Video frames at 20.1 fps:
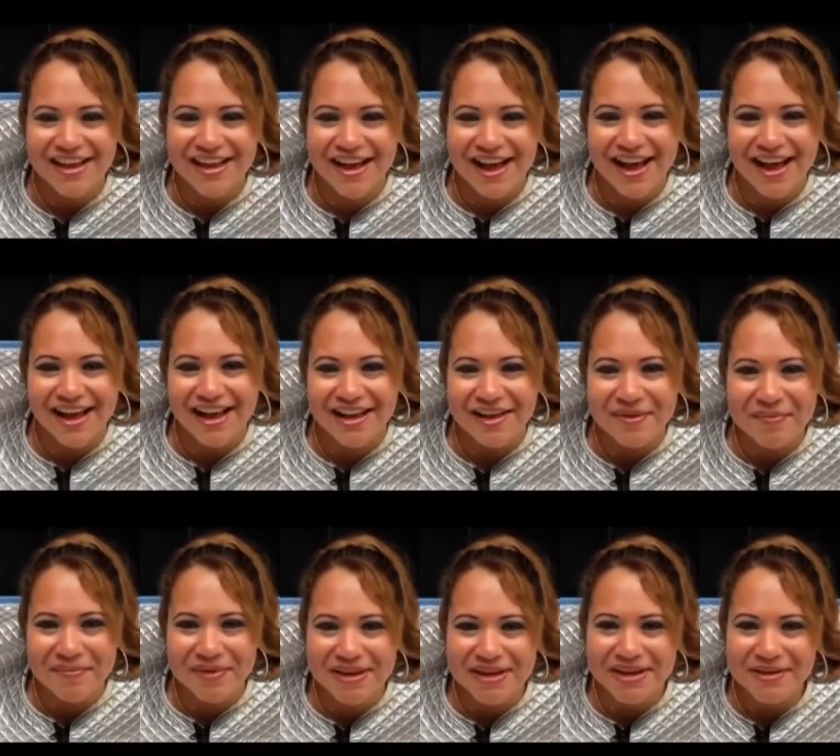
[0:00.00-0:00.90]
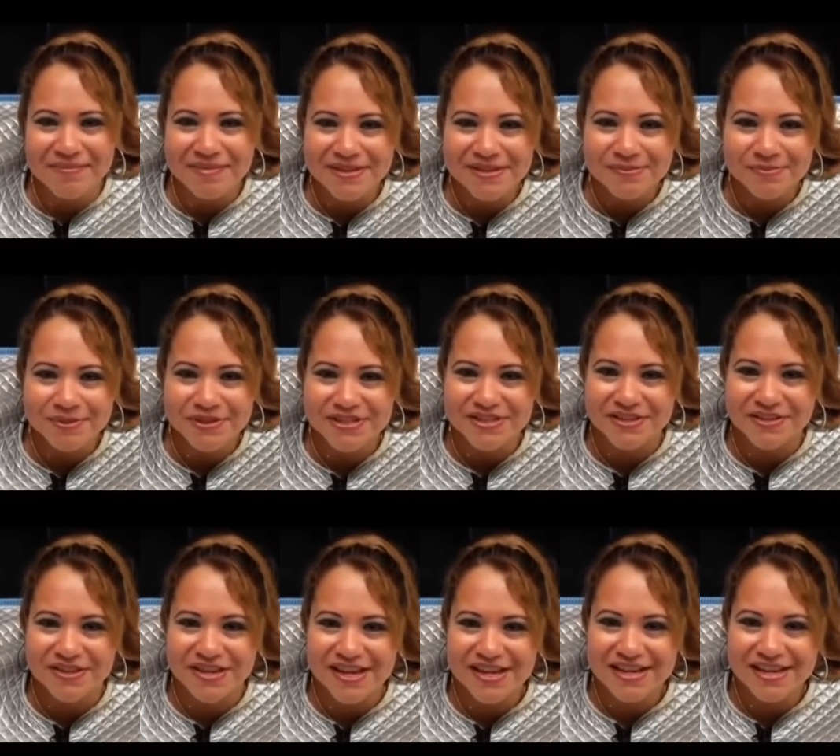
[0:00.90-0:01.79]
Hi, my name is
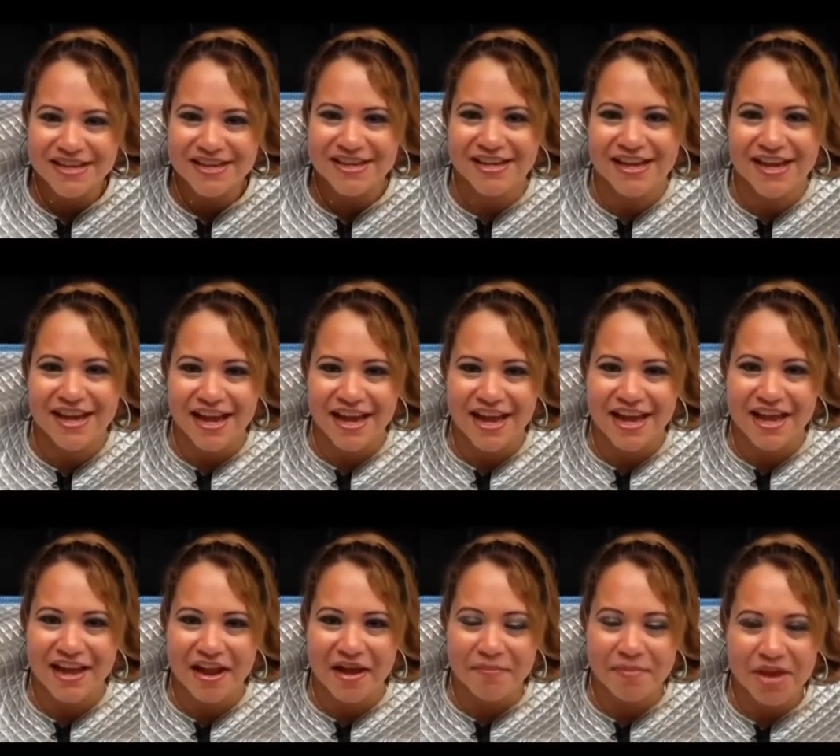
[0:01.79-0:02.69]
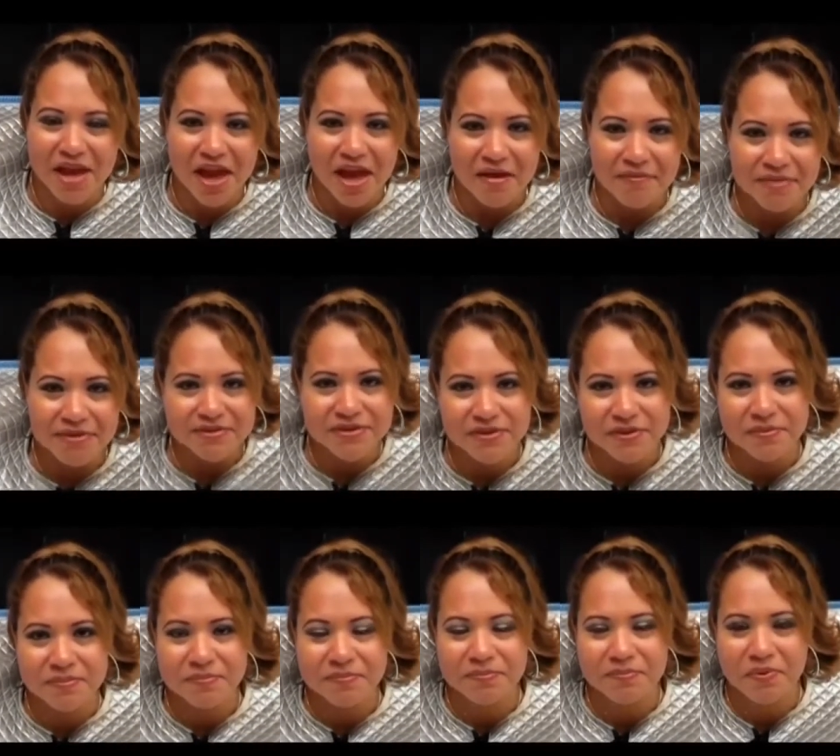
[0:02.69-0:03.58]
Priscilla, and I've been having
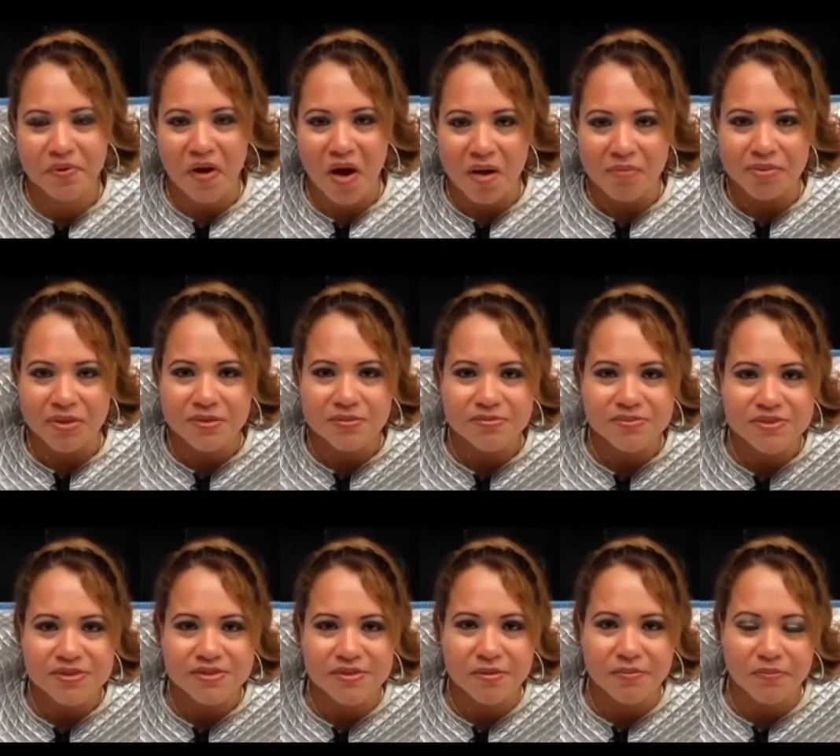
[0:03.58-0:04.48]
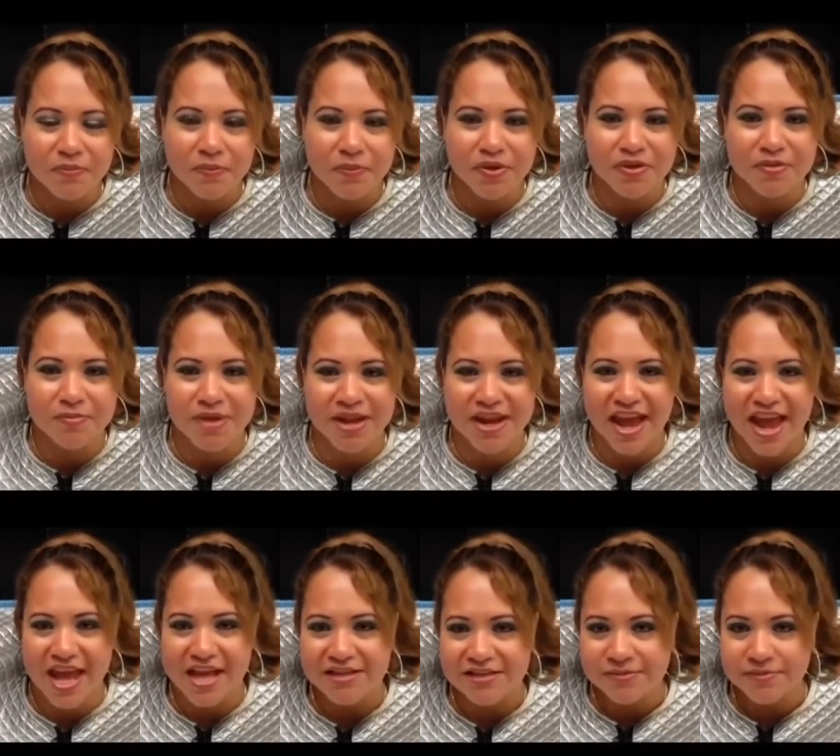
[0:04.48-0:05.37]
some problems with my
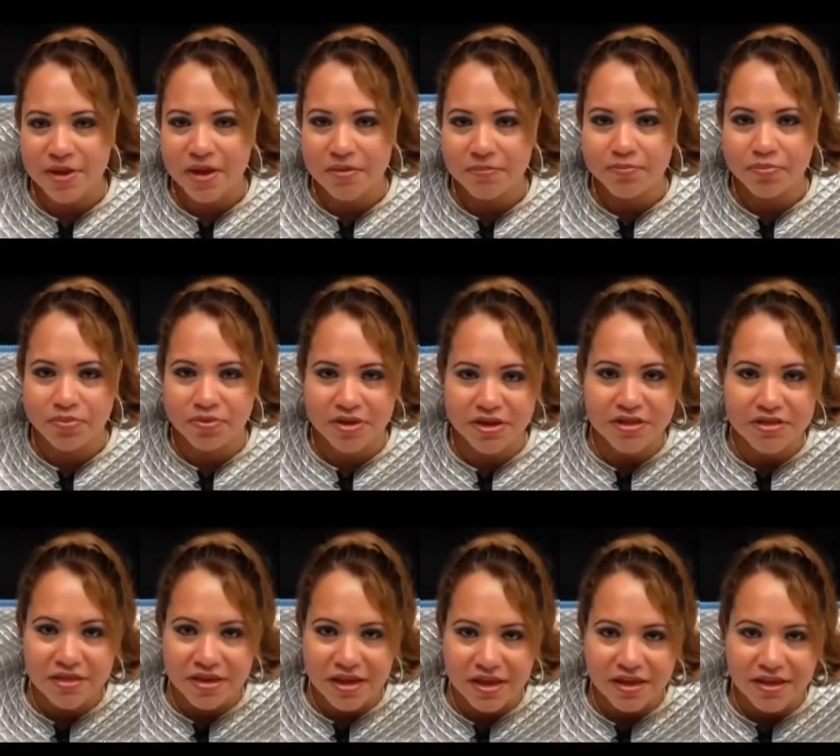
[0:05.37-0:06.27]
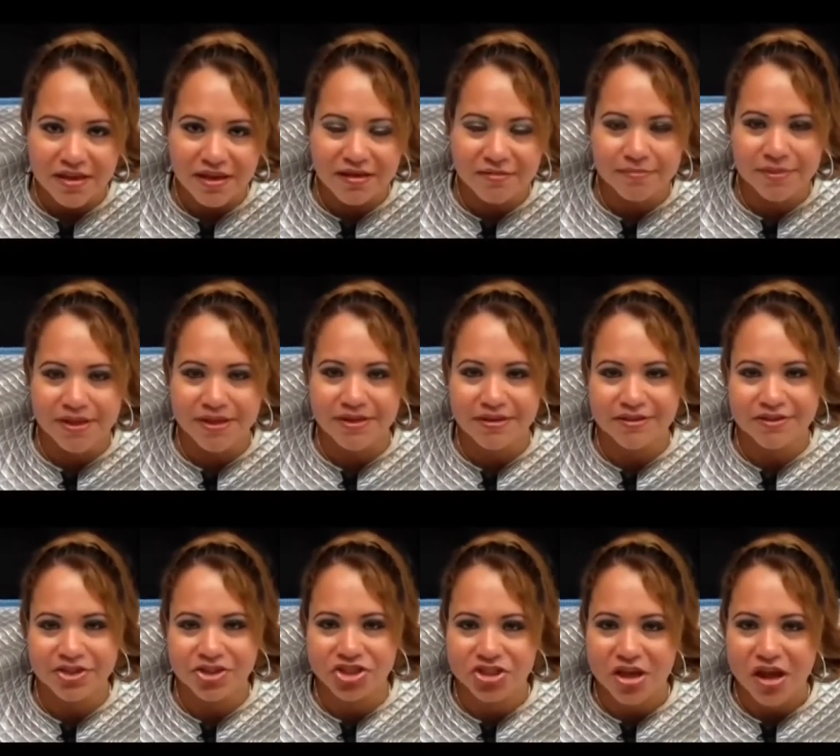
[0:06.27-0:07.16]
asthma, breathing, and big
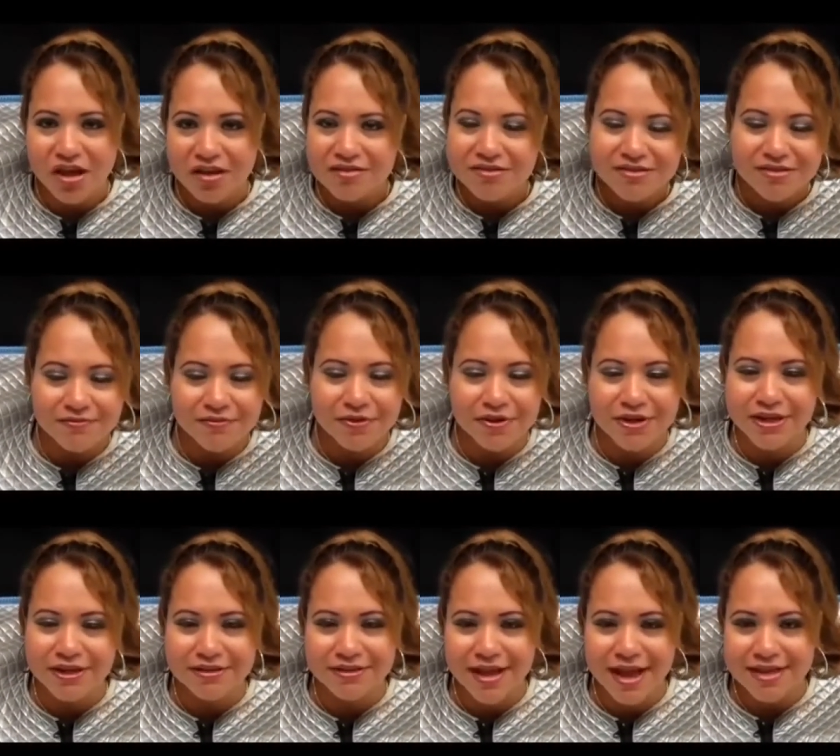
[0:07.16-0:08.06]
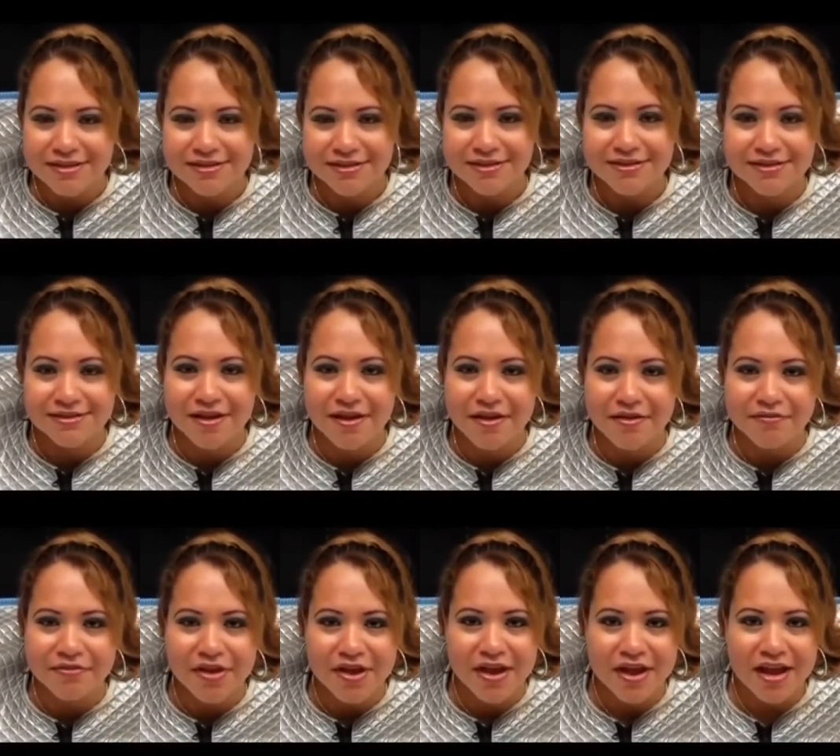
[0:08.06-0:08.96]
chunks of green, nasty
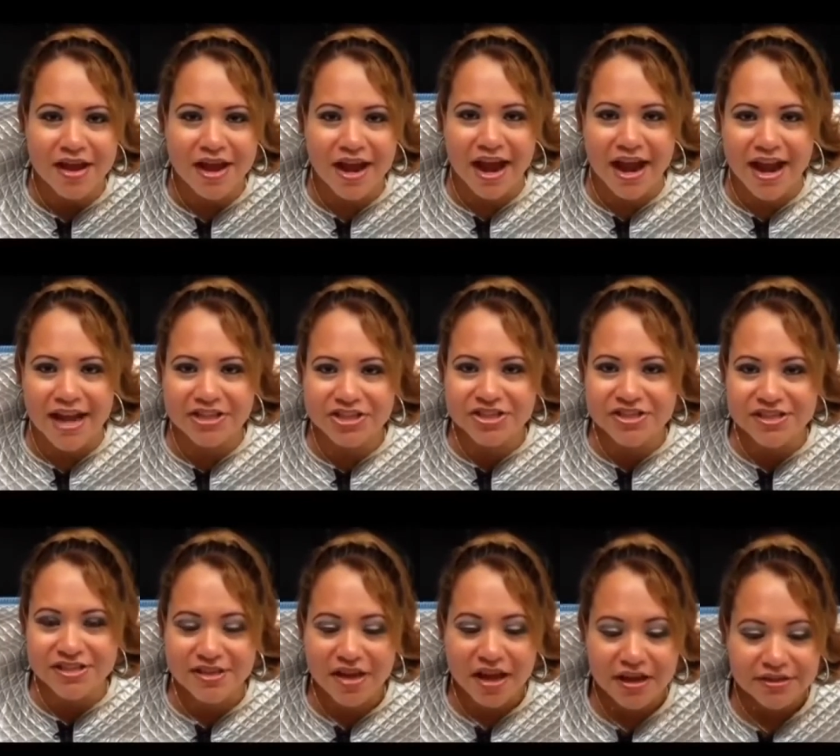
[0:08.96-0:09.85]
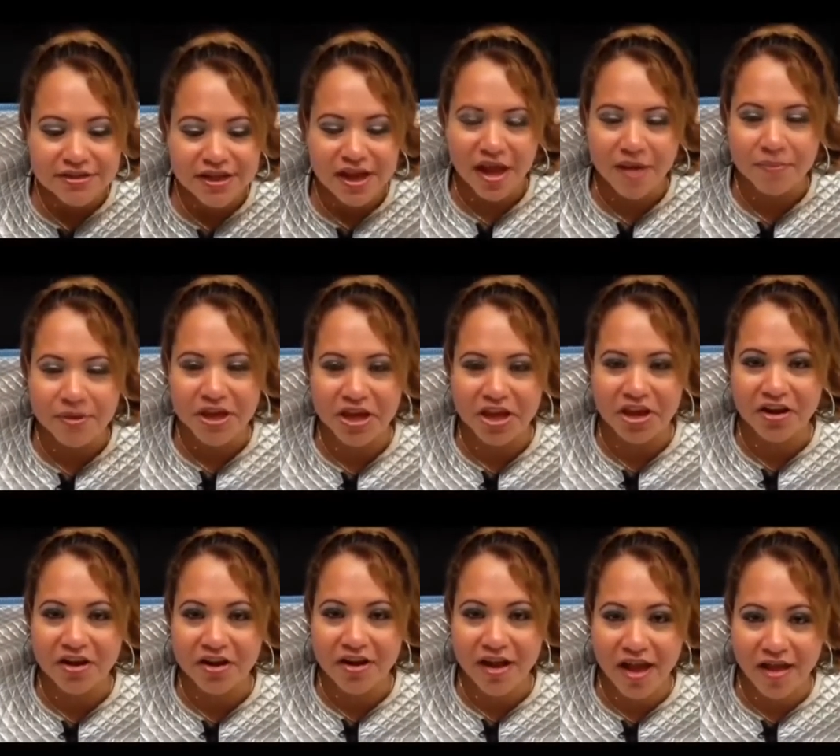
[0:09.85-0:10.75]
stuff. And I just decided to come
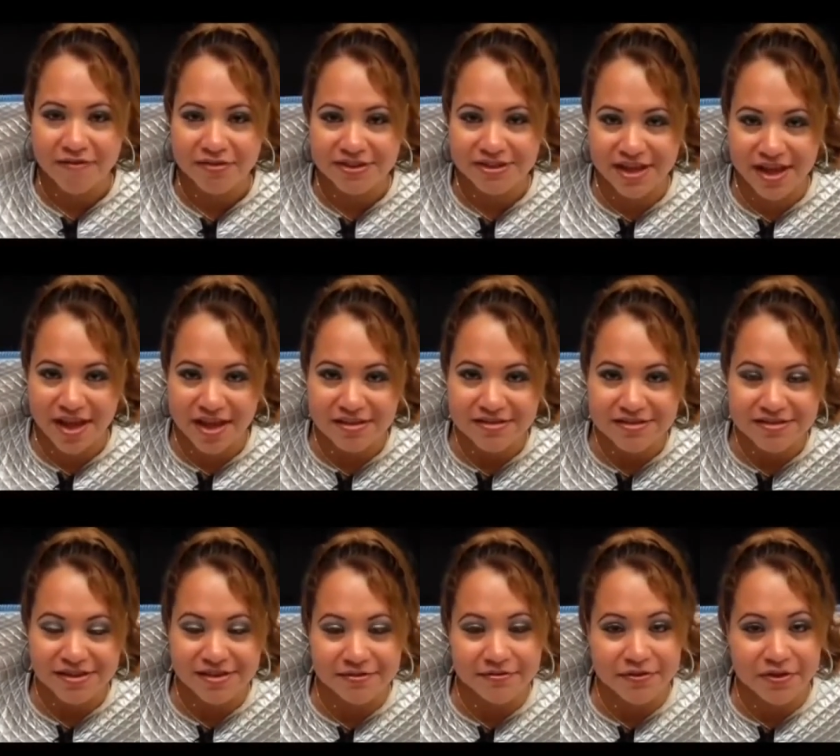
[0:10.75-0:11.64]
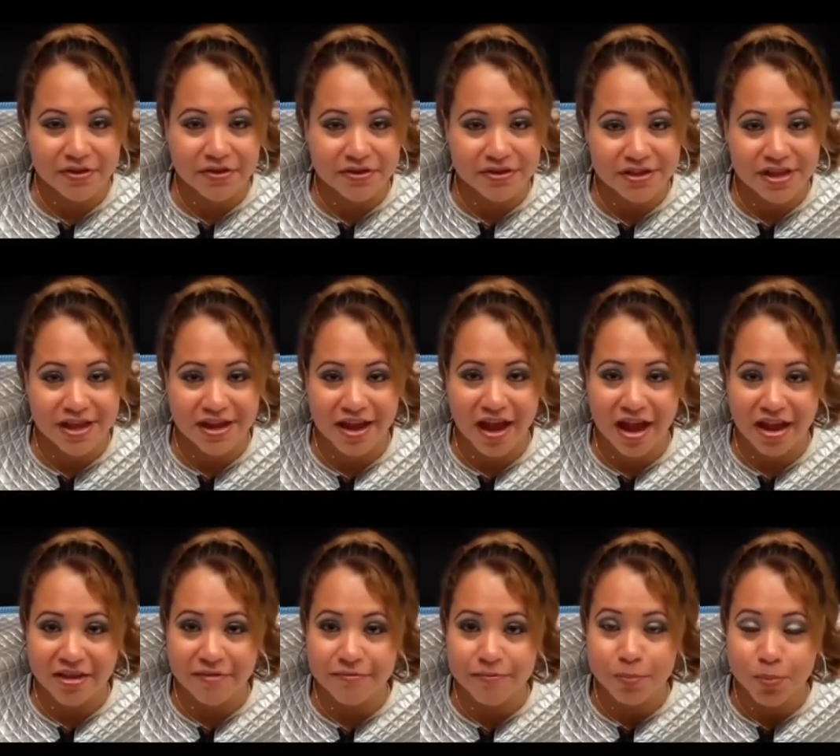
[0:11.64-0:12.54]
here and have a test, and it feels like I
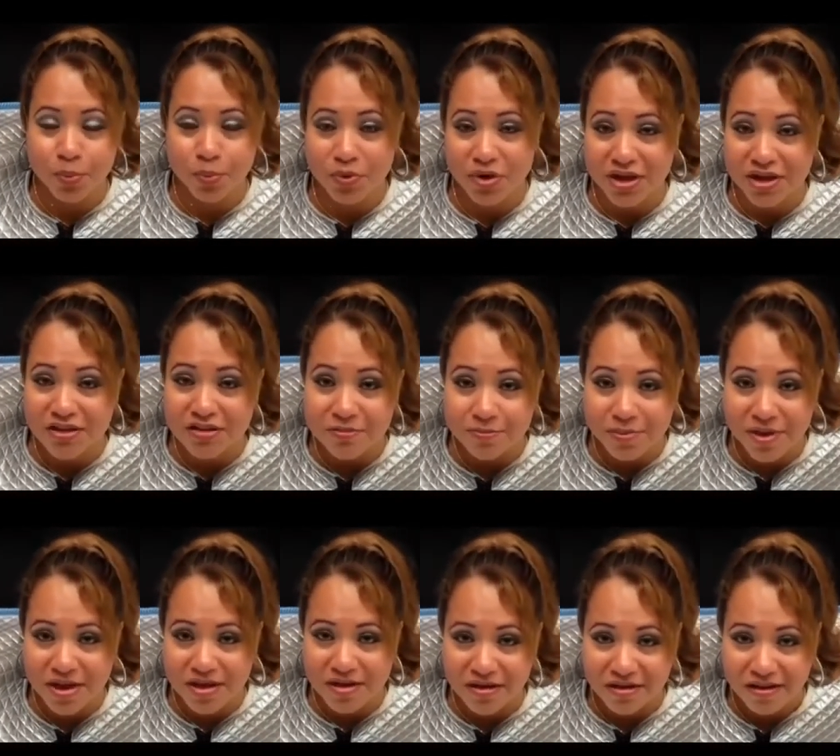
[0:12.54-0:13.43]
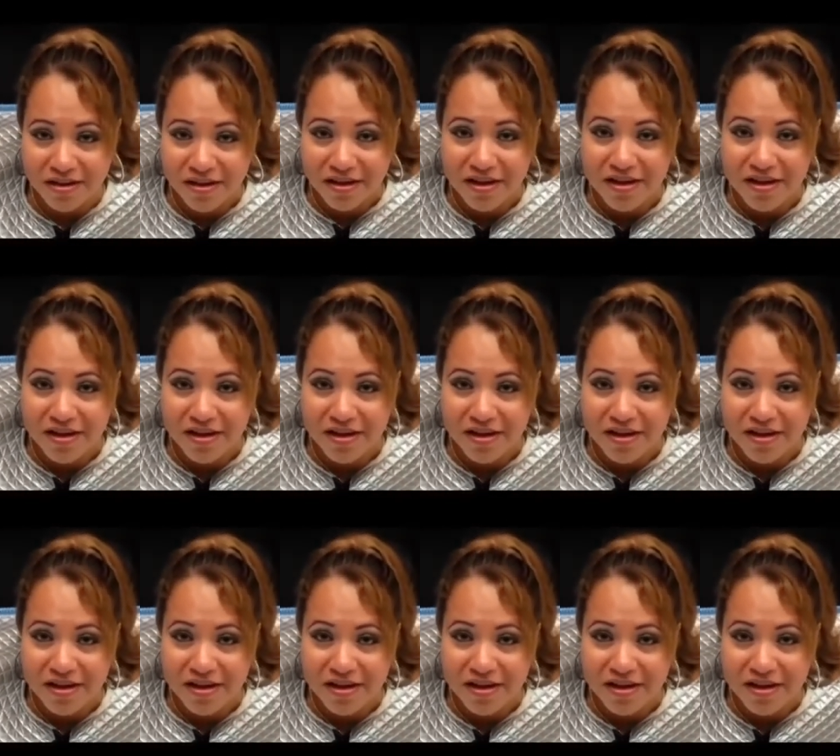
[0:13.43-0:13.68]
can breathe better.